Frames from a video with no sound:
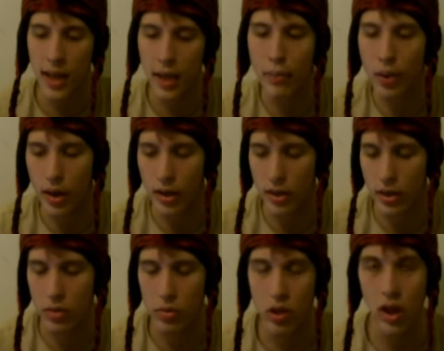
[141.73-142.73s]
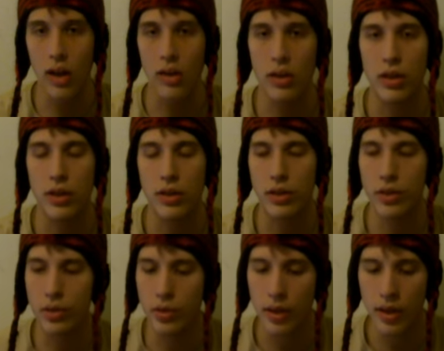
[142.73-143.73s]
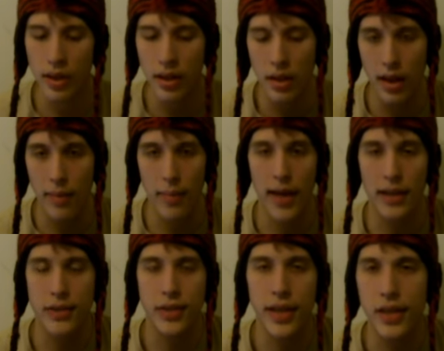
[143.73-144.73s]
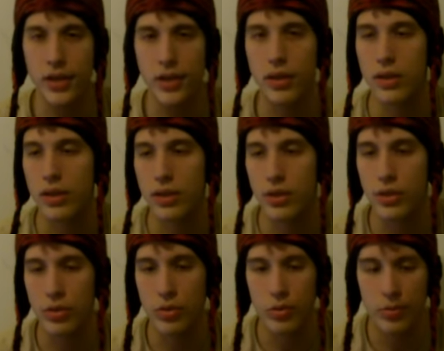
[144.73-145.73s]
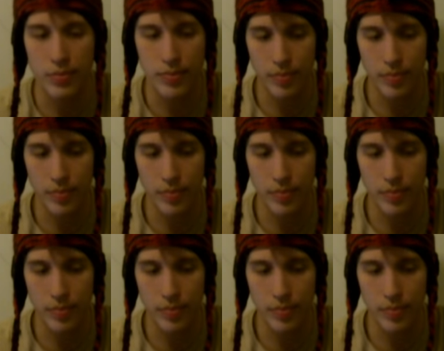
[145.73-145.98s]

It brought new color, new imagination to